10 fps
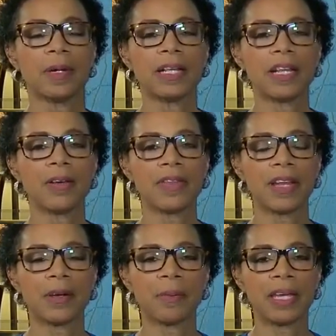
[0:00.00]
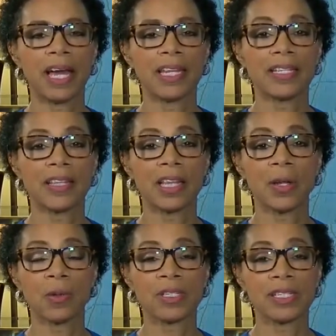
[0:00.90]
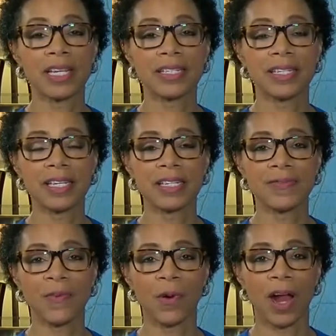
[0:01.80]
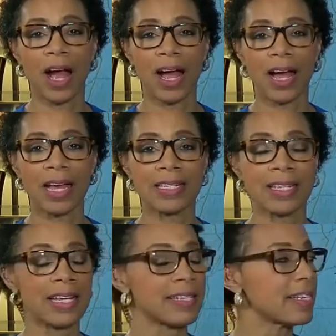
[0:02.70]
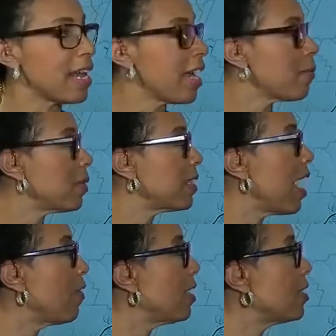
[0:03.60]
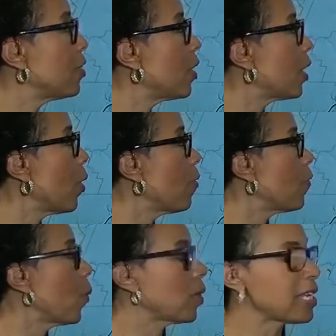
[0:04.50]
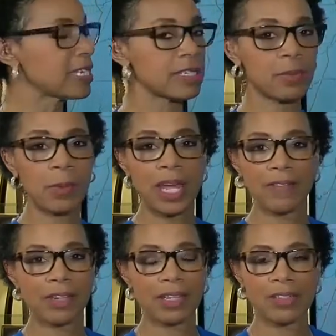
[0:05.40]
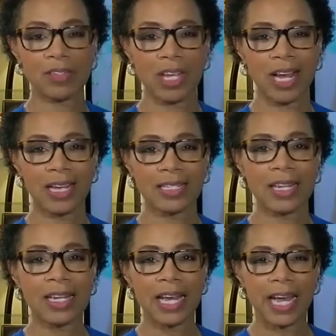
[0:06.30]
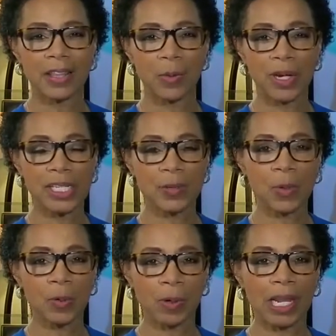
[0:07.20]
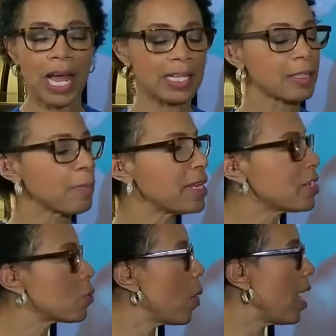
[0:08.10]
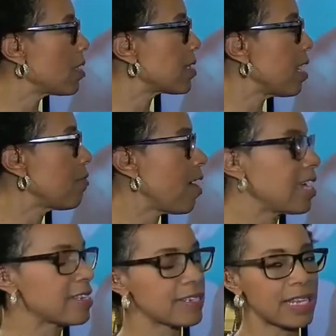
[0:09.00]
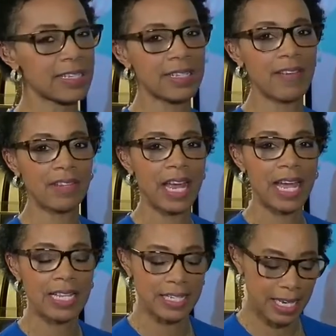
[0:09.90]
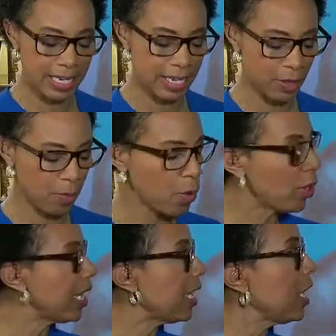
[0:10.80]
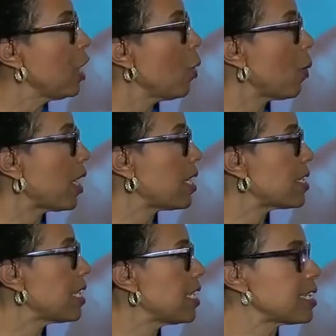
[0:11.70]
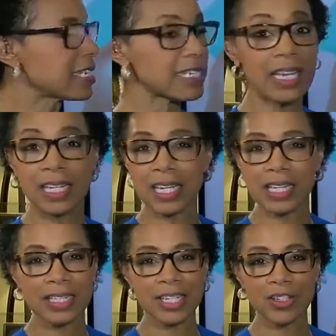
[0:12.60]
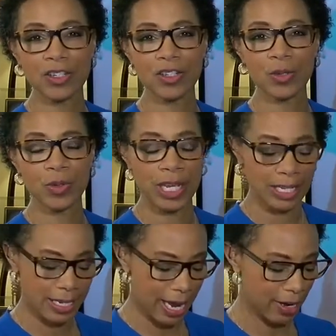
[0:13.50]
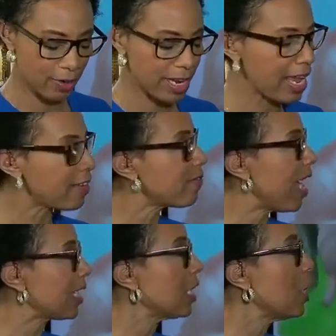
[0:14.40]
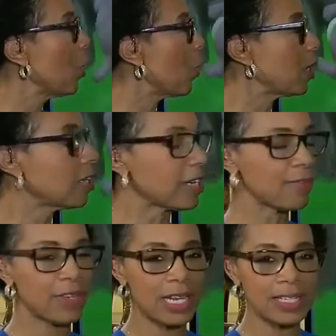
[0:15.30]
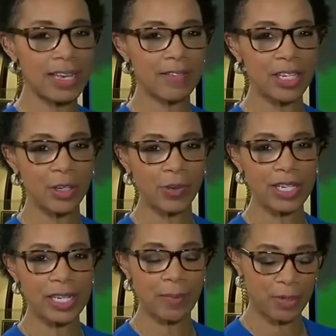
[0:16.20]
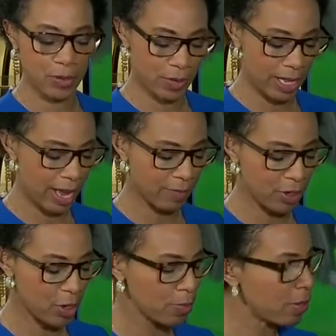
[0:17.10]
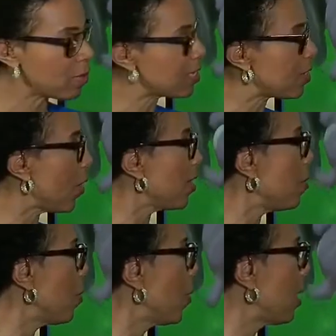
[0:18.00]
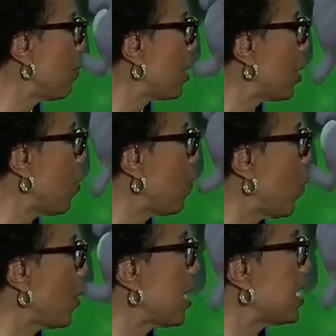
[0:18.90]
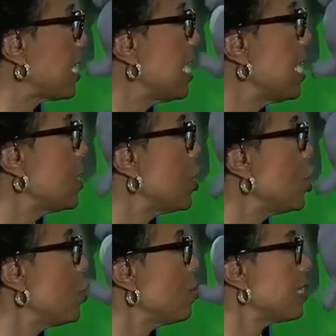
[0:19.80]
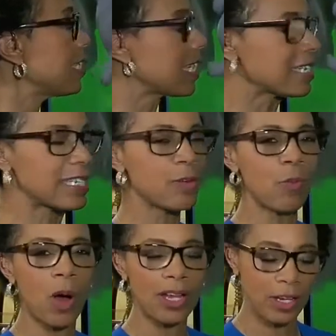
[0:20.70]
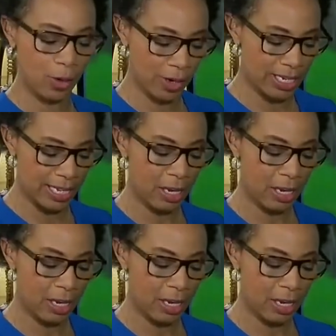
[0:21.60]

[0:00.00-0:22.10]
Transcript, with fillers: Well, hello there. We got into the lower 60s for highs, and tonight we're down into the low 40s. We have clear skies, and the winds will relax a bit as well. Sunrise is at 7:18 in the morning. We're going to see sunny conditions through the entire day. In fact, we're looking for that 70 degree temperature in the afternoon, but we start in the morning with the low 40s. Noon 61 degrees.